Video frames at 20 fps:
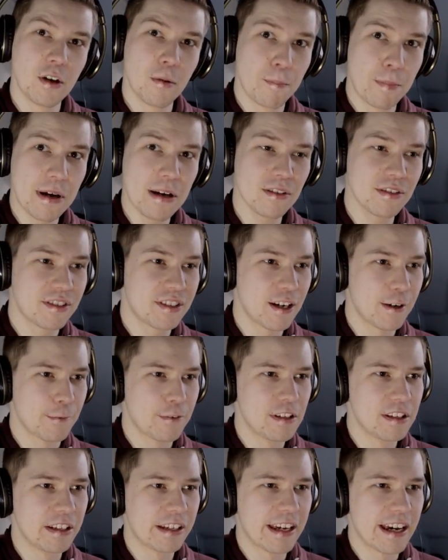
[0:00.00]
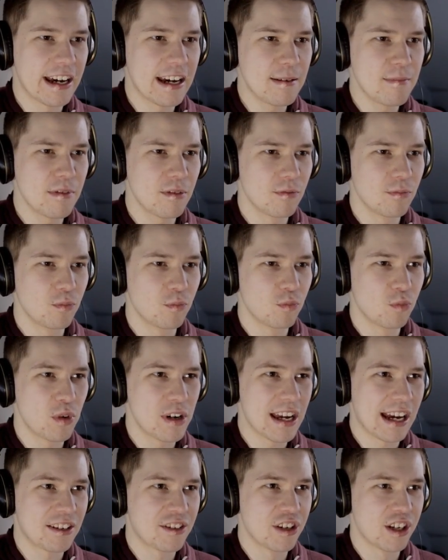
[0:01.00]
to build stuff in the game,
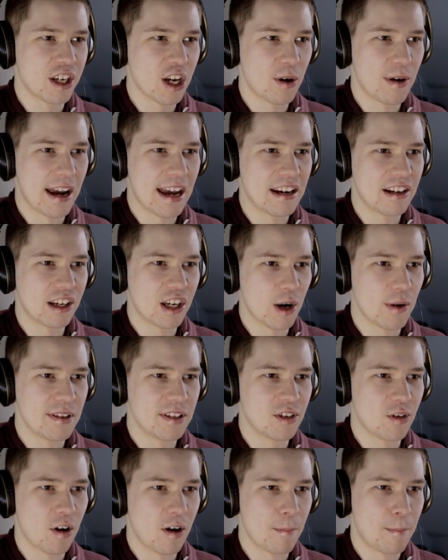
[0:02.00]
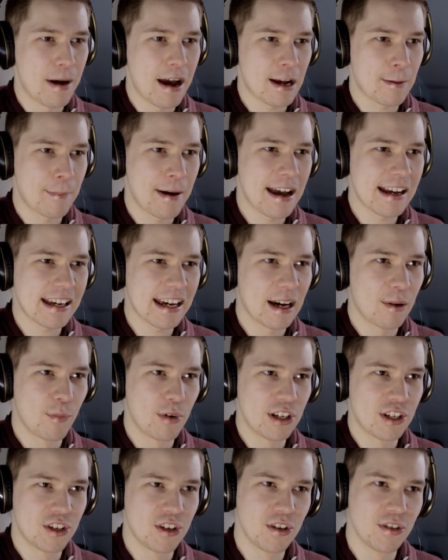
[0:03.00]
we actually go ahead and go into our backpack and
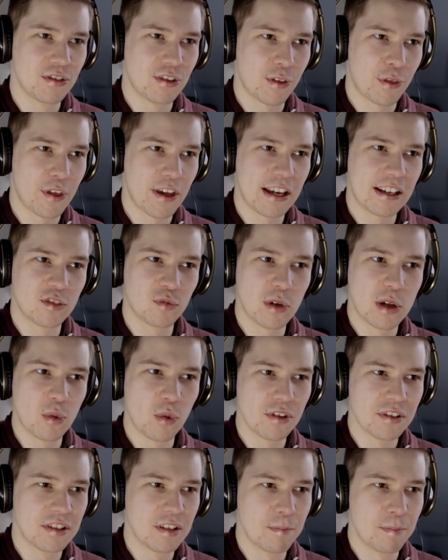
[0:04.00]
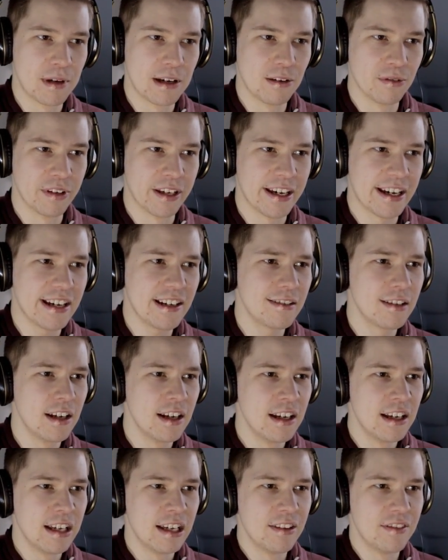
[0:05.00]
we choose the things we want to build here.
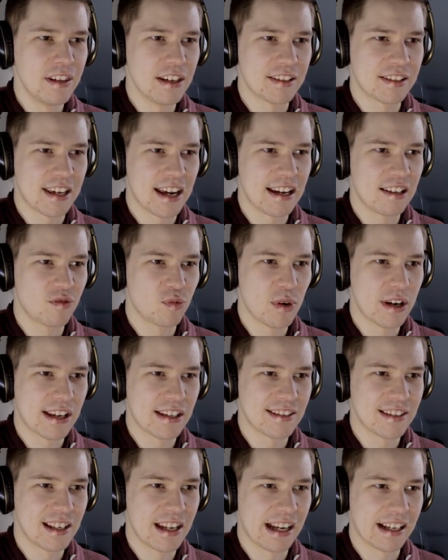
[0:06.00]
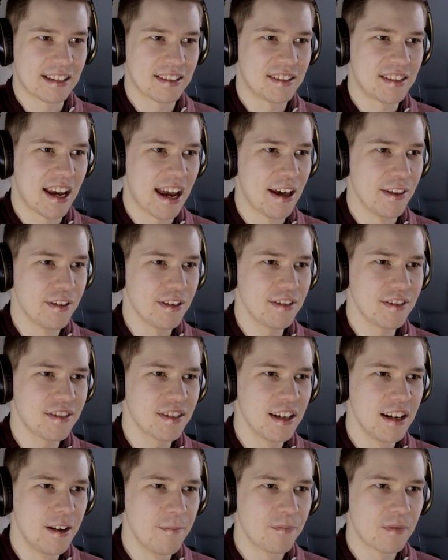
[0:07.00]
In this case, we can select
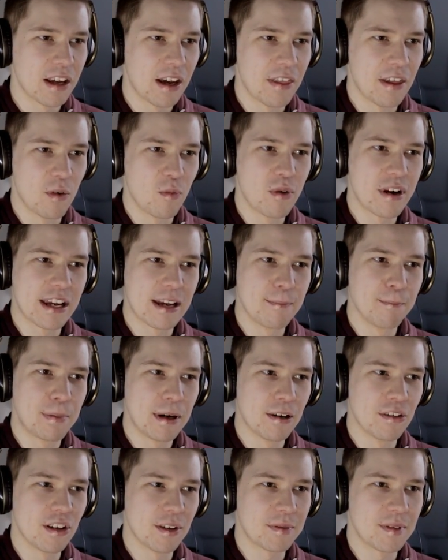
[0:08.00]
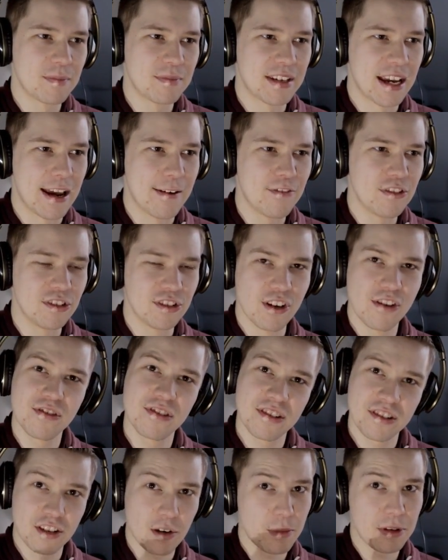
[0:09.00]
tethers, and then we can build up some tethers
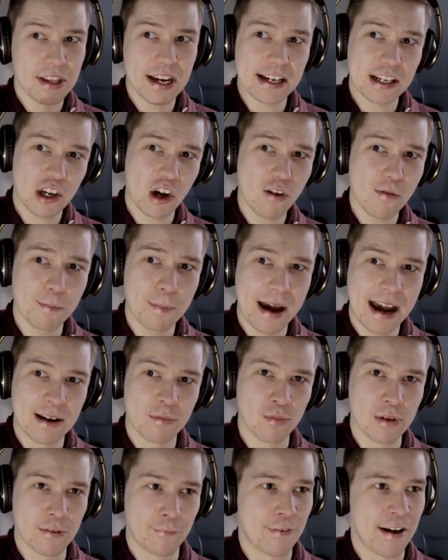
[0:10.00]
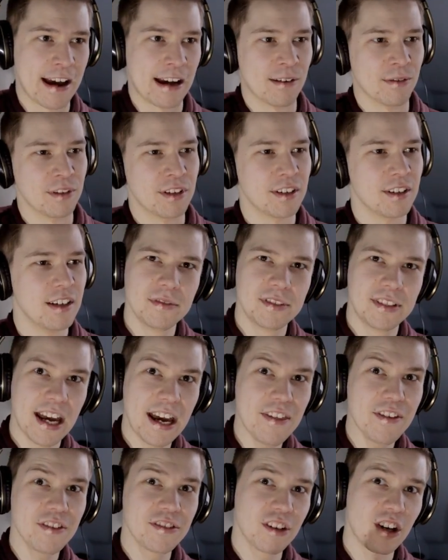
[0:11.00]
using some of that compound we found.
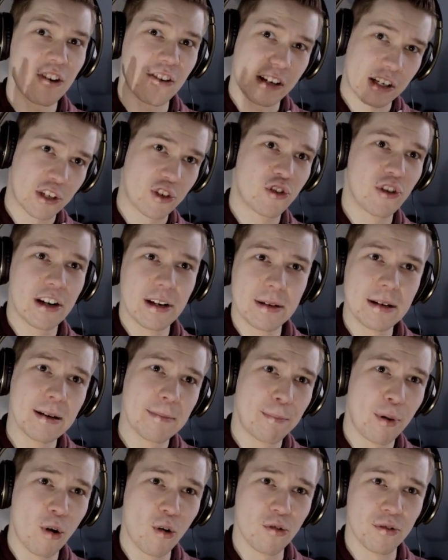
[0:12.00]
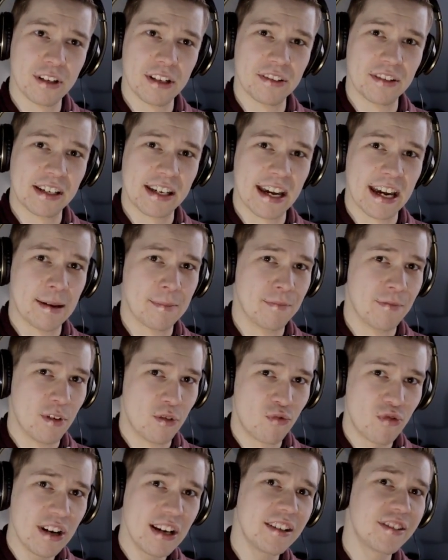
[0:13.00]
Tethers are extremely important in the game.
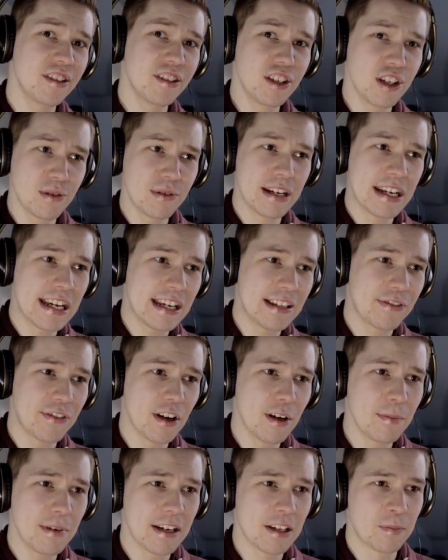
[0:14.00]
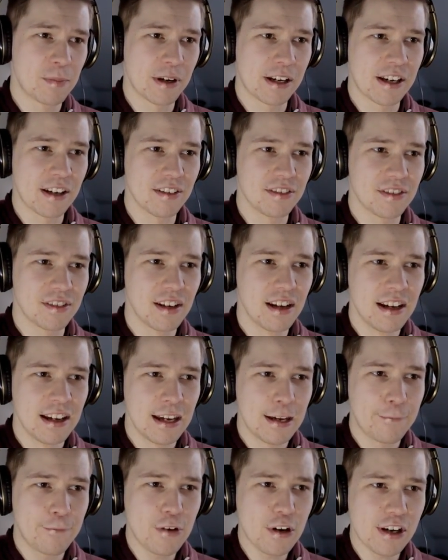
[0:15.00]
The reason you need them is because
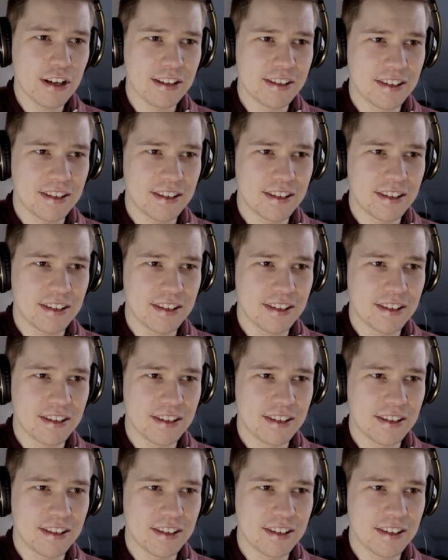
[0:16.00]
if you can